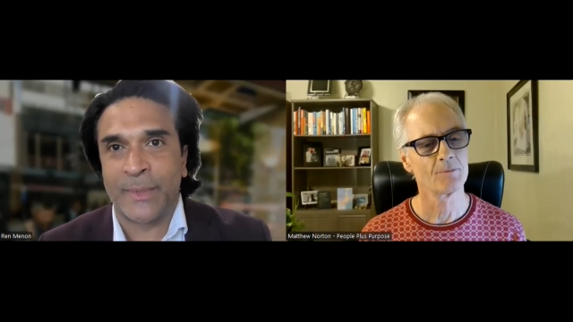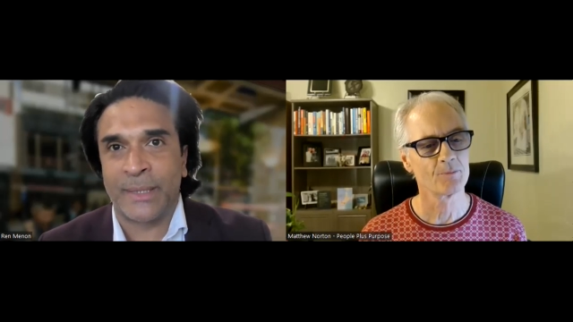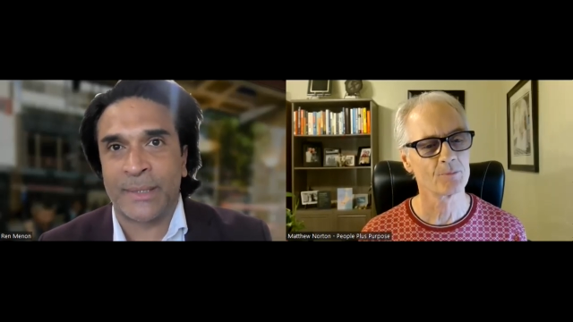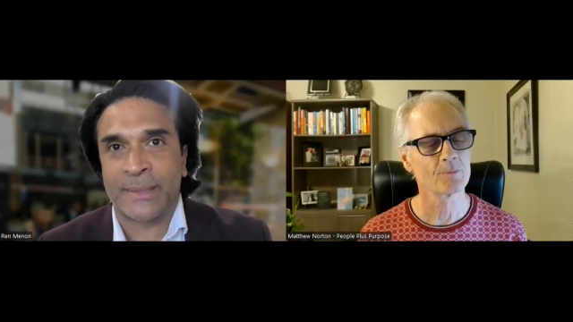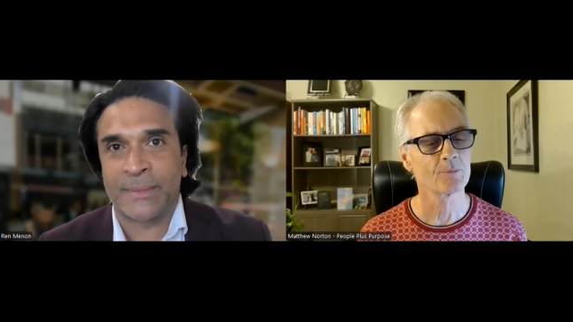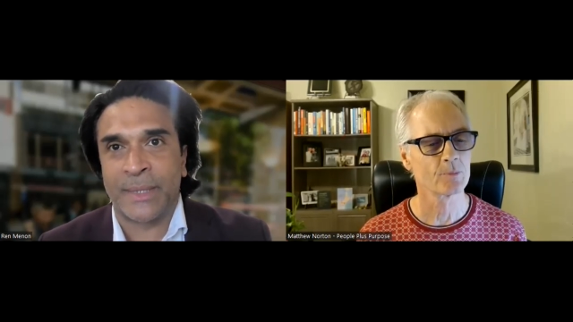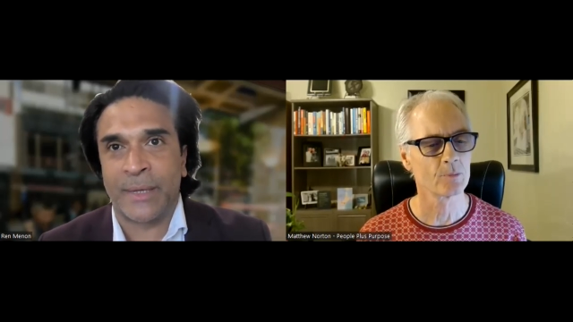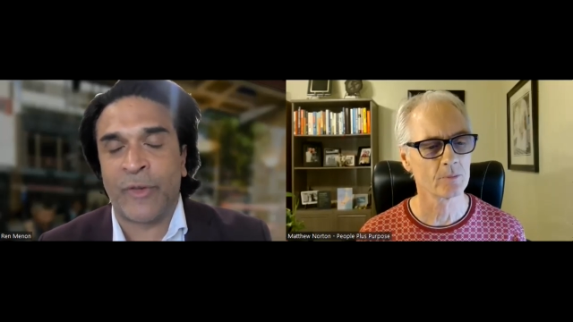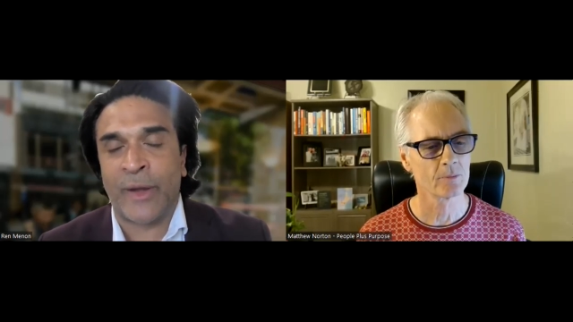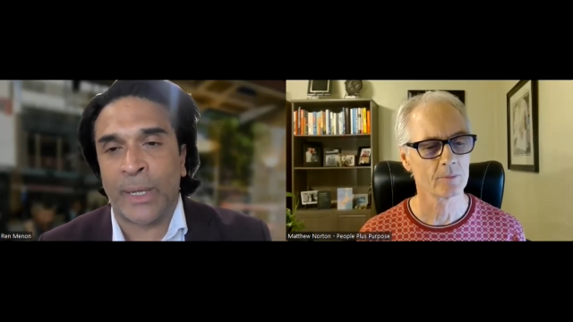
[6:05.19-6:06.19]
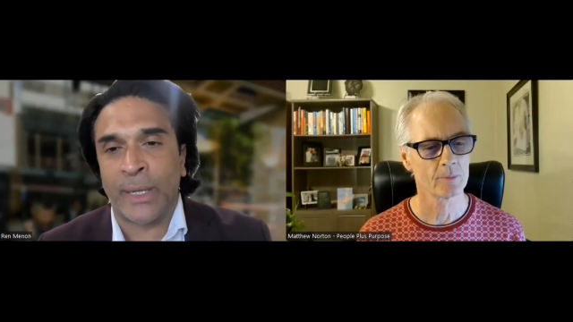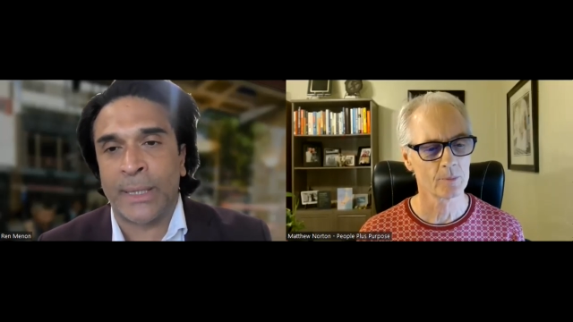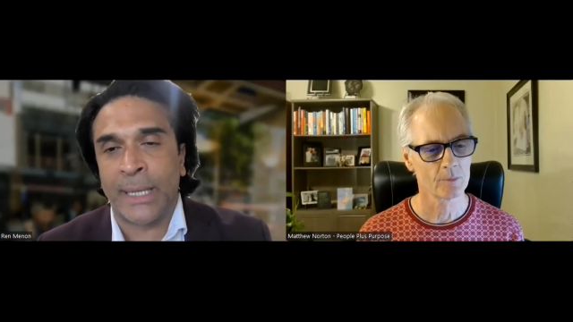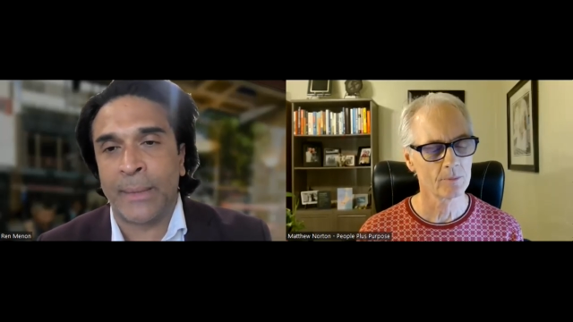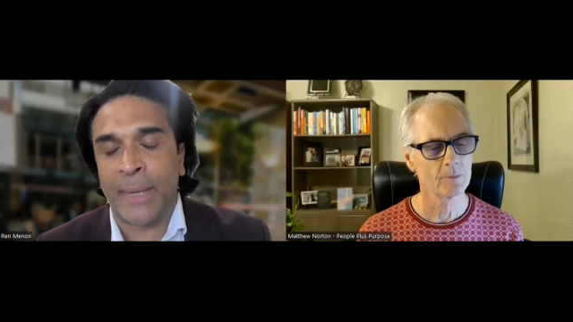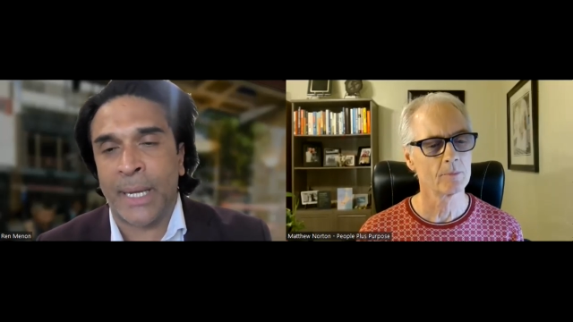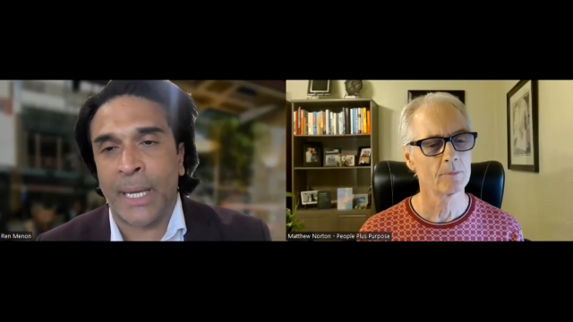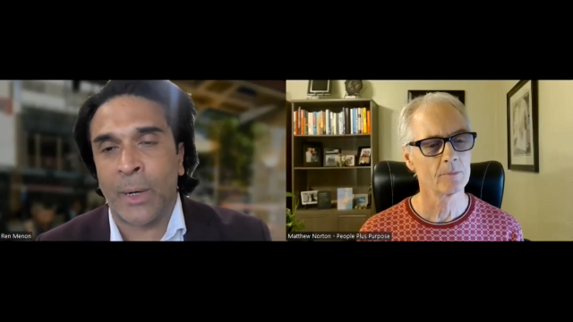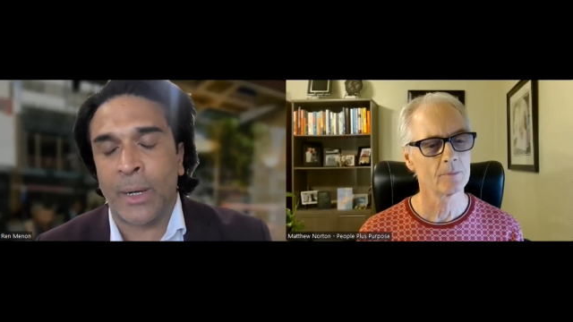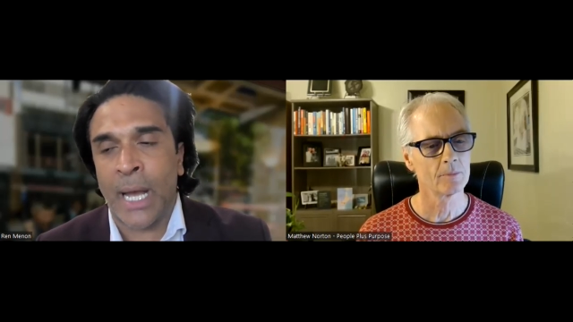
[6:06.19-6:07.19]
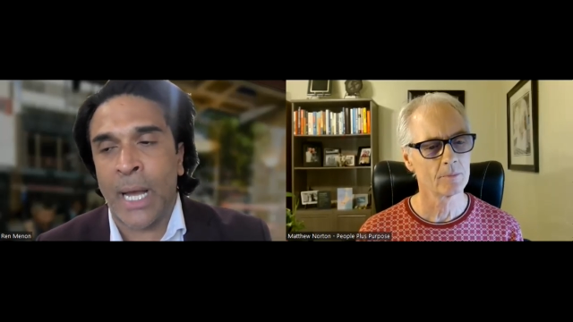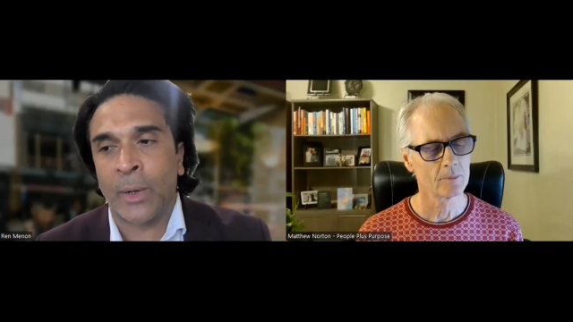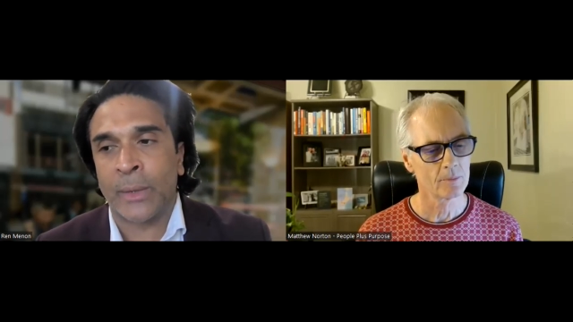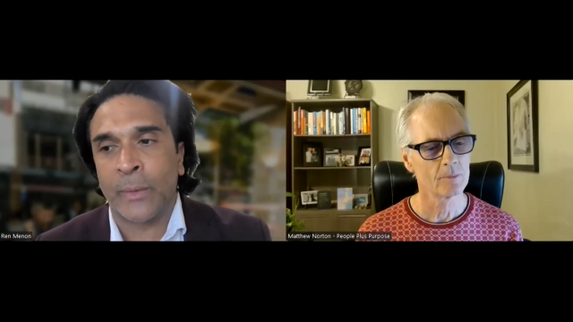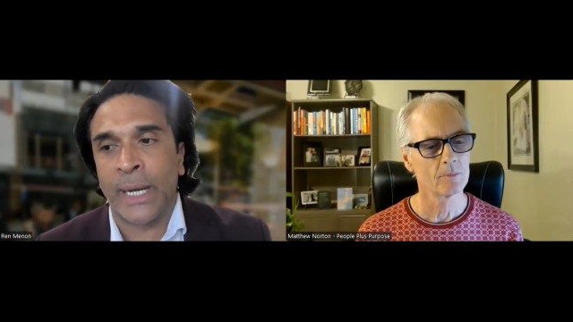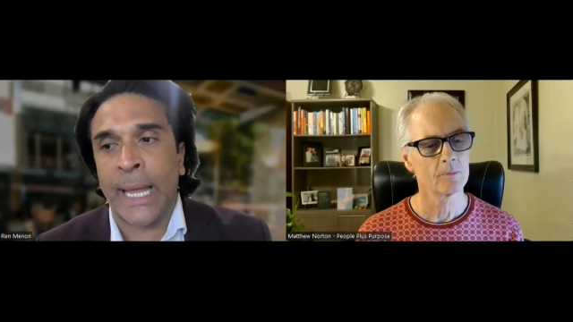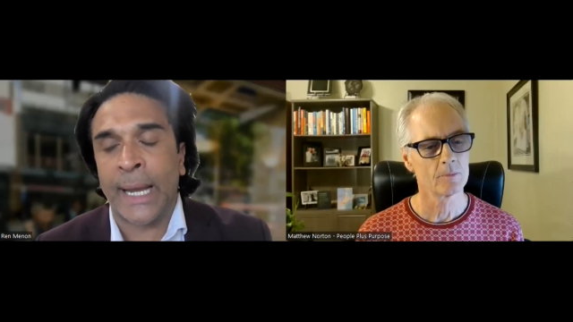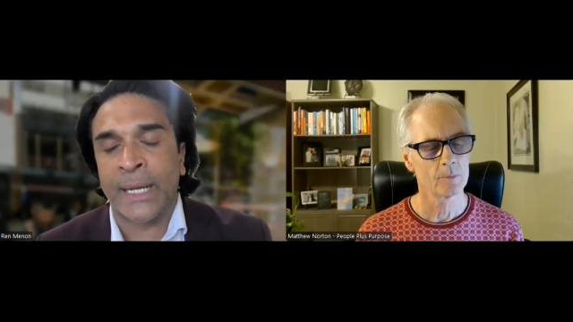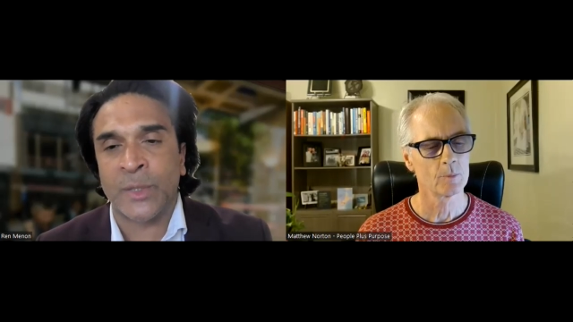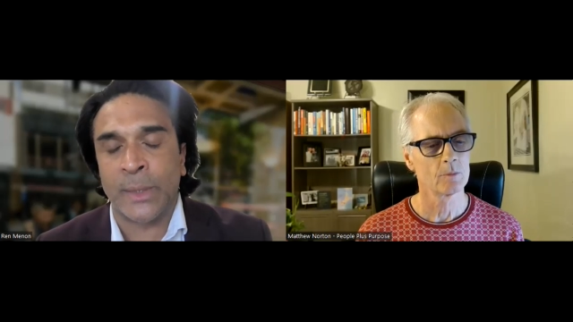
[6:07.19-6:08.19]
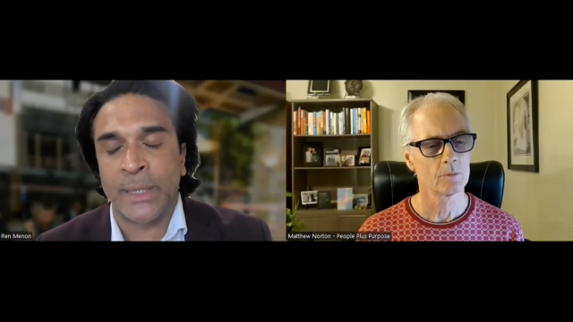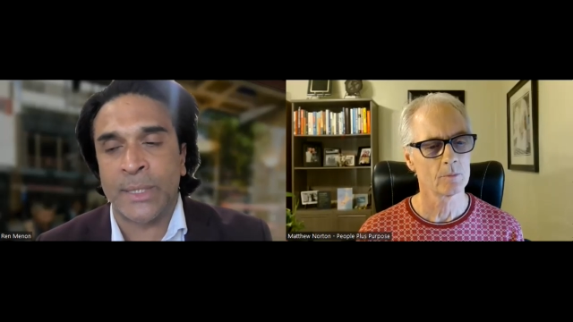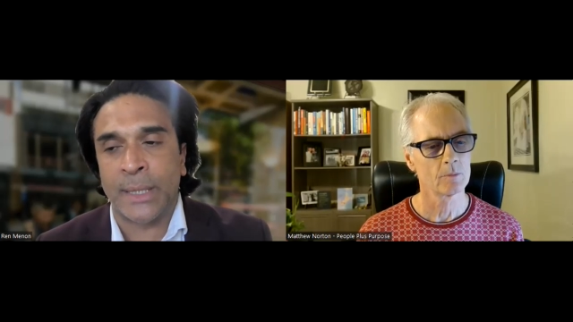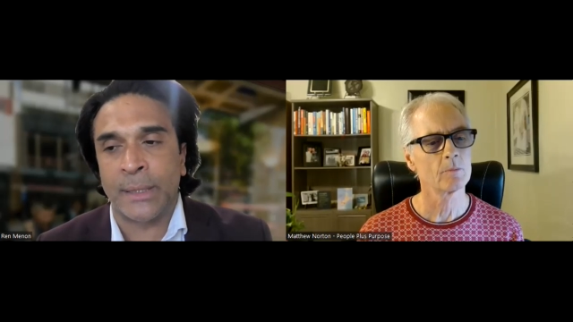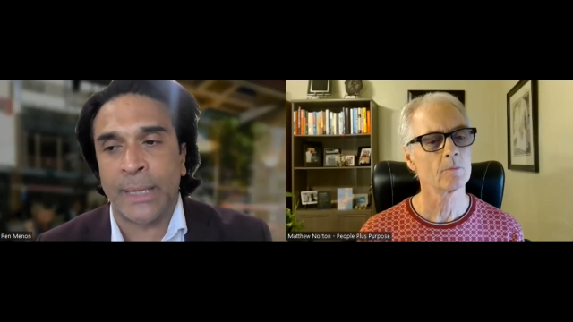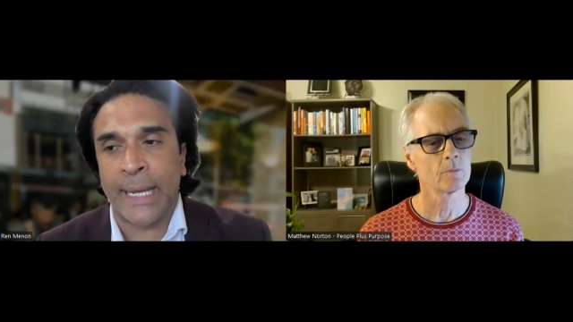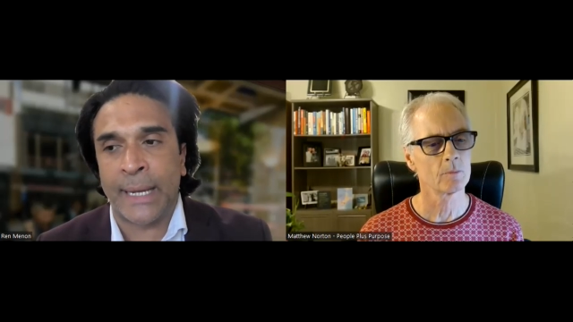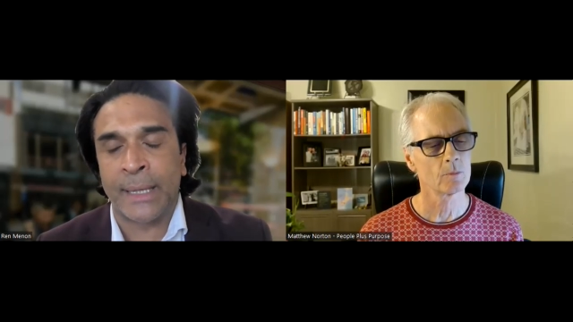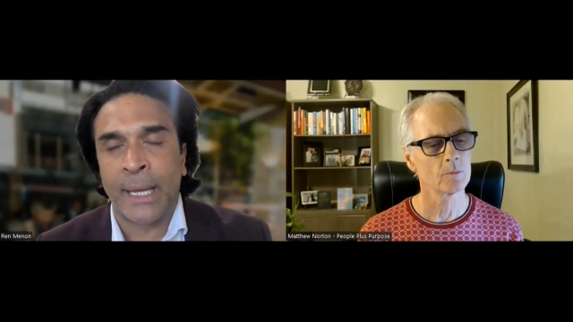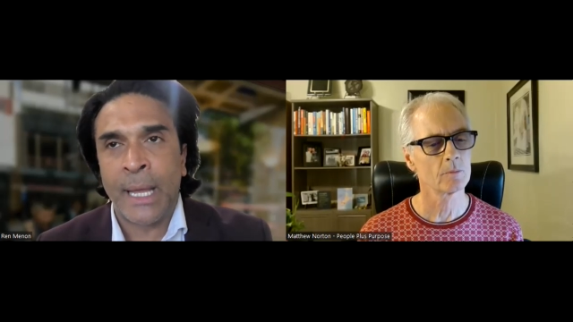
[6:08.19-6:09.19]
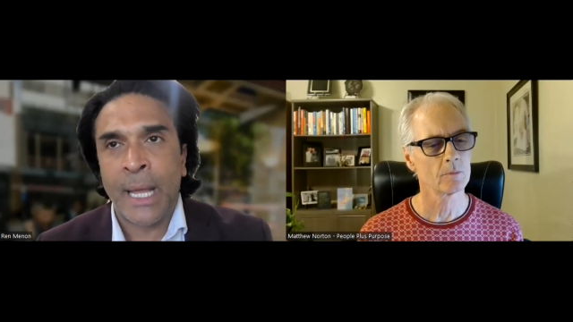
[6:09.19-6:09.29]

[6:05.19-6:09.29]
Speaker 1: this the founding team and our our reliance on each other and